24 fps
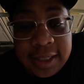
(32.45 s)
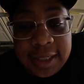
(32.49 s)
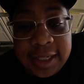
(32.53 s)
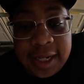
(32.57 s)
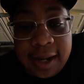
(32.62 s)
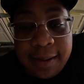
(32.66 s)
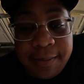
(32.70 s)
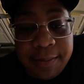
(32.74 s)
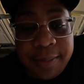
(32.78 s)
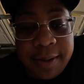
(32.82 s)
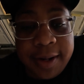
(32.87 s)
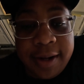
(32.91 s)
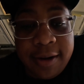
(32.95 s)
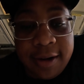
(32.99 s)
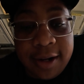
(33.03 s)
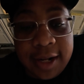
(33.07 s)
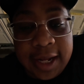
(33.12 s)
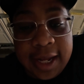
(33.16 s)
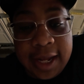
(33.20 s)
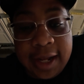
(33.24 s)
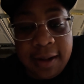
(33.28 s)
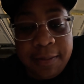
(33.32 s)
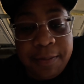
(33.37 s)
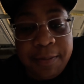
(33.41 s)
dumbbell
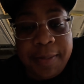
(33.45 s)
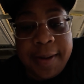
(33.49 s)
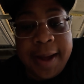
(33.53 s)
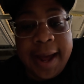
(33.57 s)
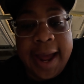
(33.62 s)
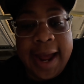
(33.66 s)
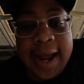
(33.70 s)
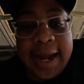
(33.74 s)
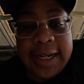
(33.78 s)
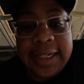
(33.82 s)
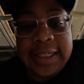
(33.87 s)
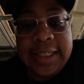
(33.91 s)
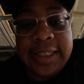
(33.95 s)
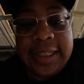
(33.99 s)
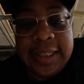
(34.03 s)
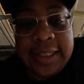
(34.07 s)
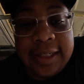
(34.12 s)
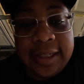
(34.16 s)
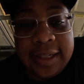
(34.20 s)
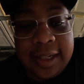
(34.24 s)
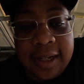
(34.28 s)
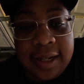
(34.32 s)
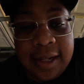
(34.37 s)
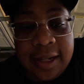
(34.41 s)

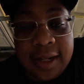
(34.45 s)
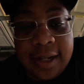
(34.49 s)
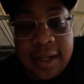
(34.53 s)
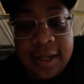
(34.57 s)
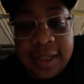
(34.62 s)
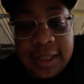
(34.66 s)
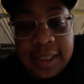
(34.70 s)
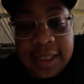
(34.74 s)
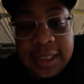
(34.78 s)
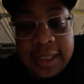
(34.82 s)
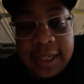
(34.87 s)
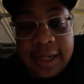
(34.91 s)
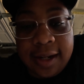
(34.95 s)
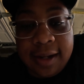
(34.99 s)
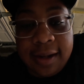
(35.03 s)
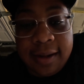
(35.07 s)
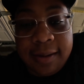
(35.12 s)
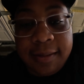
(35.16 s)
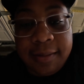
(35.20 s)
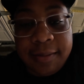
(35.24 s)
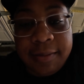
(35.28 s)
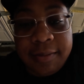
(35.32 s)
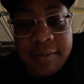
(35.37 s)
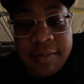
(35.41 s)
kickbacks,
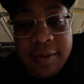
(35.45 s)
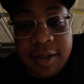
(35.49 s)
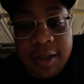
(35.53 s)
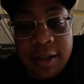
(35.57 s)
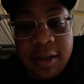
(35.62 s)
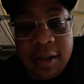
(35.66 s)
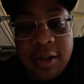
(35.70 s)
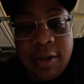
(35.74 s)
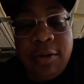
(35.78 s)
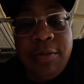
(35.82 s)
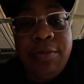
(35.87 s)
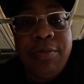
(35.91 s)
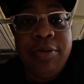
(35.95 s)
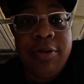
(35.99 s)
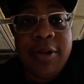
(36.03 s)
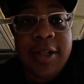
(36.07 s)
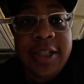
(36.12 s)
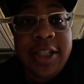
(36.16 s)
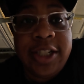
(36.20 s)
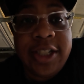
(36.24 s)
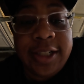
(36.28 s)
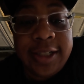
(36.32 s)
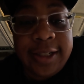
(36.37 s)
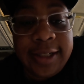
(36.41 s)
some glute
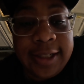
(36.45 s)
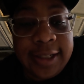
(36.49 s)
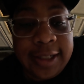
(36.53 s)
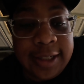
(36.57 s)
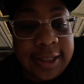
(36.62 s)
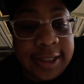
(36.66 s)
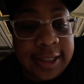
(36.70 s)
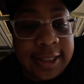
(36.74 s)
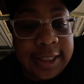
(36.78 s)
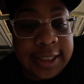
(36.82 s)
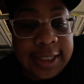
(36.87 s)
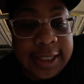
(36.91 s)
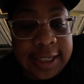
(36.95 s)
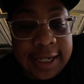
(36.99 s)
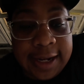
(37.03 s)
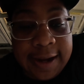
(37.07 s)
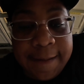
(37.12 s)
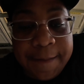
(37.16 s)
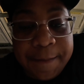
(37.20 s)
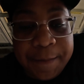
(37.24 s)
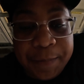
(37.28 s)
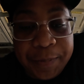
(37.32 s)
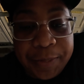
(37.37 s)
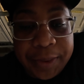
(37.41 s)
bridges,
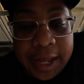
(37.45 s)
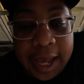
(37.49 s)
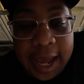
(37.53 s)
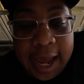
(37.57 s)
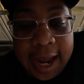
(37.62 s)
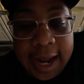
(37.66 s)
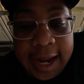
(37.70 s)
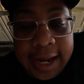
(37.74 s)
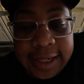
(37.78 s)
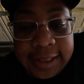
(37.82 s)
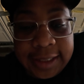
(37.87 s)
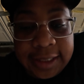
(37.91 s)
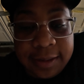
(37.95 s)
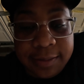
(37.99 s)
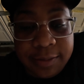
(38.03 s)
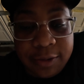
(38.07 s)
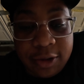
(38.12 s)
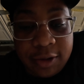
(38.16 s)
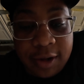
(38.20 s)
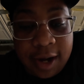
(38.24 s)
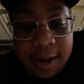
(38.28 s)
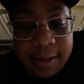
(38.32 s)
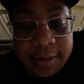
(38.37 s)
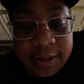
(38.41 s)
and some
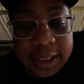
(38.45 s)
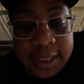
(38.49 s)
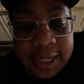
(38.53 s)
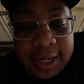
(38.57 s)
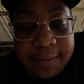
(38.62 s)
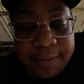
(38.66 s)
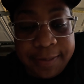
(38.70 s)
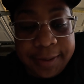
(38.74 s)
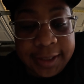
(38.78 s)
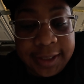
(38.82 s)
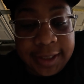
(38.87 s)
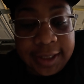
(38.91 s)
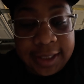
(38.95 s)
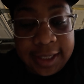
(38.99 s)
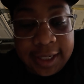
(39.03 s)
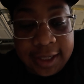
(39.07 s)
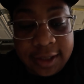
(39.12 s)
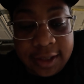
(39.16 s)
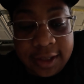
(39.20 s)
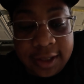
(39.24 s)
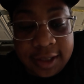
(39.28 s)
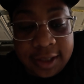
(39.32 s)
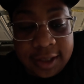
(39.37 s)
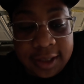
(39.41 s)
tricep
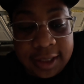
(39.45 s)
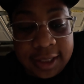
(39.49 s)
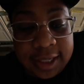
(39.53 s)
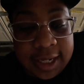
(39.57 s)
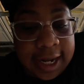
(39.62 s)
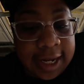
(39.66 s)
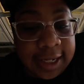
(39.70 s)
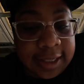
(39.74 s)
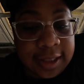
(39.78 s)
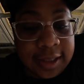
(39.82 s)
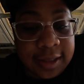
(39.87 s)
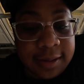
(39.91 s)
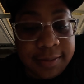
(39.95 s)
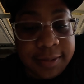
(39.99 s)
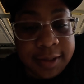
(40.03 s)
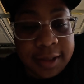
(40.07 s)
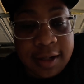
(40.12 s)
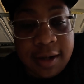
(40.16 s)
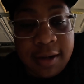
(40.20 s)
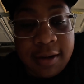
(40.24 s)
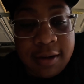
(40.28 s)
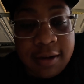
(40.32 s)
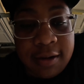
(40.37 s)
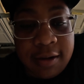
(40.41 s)
extensions and some
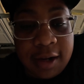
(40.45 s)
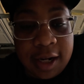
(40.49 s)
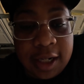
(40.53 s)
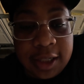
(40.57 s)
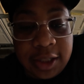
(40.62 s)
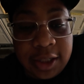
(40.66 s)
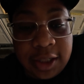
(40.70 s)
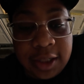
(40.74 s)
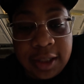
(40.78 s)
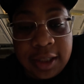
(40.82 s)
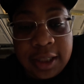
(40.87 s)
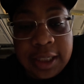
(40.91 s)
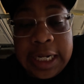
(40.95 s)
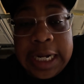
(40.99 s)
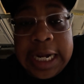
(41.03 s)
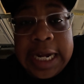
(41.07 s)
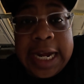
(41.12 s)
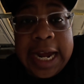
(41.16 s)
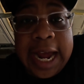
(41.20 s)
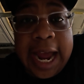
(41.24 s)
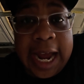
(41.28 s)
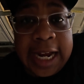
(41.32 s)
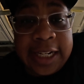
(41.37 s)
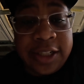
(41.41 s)
skull crushers.
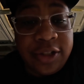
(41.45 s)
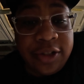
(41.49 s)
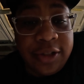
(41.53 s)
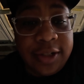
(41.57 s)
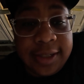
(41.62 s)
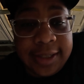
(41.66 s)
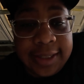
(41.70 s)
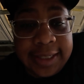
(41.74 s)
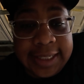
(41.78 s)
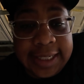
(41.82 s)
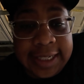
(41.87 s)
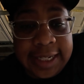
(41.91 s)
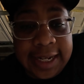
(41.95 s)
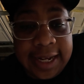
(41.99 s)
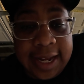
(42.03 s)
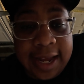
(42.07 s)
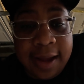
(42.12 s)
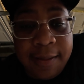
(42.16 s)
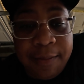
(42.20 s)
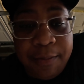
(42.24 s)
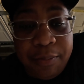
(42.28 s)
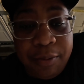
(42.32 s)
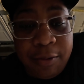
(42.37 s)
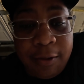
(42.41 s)
As you can see,
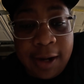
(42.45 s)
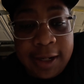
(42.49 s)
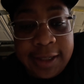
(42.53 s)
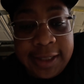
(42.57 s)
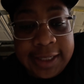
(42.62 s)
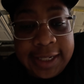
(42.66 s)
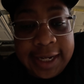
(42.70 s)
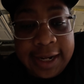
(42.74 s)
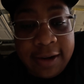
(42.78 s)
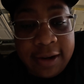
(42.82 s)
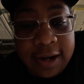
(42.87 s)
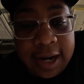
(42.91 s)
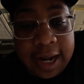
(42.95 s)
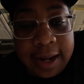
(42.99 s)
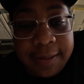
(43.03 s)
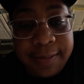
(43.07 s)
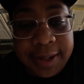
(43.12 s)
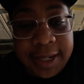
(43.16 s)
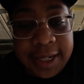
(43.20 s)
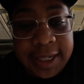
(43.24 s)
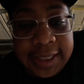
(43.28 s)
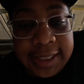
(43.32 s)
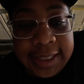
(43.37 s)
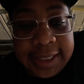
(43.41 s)
it breaks down how
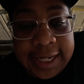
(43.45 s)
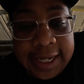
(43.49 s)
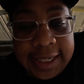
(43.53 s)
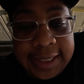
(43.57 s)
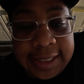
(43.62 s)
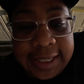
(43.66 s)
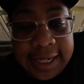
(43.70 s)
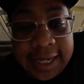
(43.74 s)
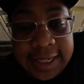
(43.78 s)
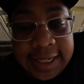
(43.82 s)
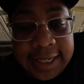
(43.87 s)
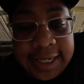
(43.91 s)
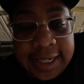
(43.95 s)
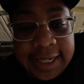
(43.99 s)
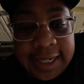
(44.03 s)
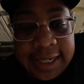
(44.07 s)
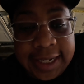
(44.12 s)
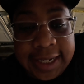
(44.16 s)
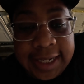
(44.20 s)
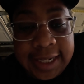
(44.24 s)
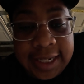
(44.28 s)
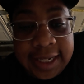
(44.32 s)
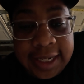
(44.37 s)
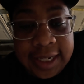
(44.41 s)
many sets I
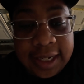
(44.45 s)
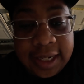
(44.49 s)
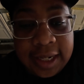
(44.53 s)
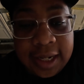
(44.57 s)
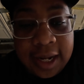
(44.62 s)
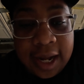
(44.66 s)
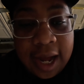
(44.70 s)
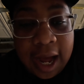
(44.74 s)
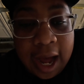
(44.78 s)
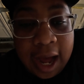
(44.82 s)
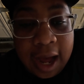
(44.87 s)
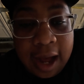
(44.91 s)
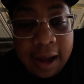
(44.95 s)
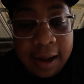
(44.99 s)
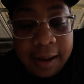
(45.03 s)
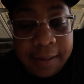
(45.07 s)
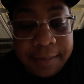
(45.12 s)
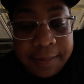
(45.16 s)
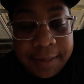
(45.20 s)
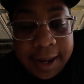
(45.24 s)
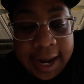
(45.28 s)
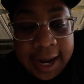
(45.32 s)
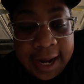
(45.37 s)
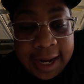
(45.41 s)
did
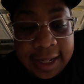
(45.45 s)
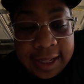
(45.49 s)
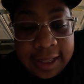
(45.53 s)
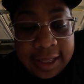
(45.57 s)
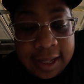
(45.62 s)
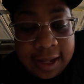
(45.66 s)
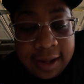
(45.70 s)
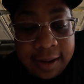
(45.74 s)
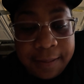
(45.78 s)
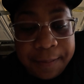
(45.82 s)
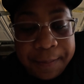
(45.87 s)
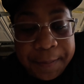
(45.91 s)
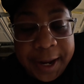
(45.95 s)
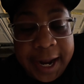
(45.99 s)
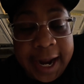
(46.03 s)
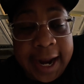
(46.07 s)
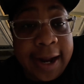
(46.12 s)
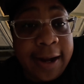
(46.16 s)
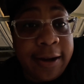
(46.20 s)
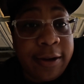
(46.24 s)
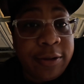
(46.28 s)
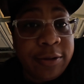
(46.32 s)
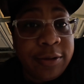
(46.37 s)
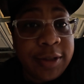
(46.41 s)
and the
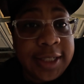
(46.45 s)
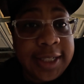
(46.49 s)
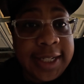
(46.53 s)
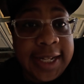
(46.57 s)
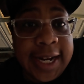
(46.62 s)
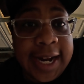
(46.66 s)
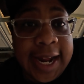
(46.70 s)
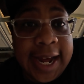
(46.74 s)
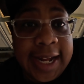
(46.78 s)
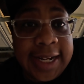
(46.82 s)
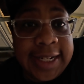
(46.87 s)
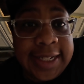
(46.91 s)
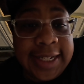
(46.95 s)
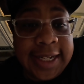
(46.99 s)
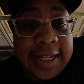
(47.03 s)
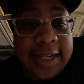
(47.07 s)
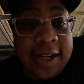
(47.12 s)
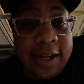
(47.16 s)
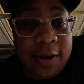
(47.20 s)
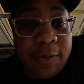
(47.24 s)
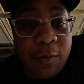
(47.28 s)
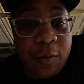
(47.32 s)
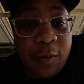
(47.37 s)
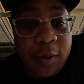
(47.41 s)
pounds that I did
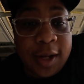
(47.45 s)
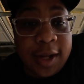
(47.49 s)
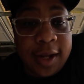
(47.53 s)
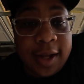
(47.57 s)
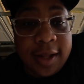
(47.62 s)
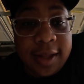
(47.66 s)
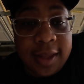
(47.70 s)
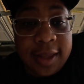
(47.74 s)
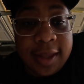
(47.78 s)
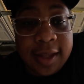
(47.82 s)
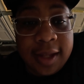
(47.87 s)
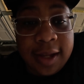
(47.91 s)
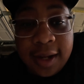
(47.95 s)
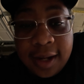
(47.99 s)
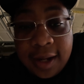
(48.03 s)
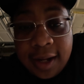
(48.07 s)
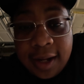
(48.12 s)
it with.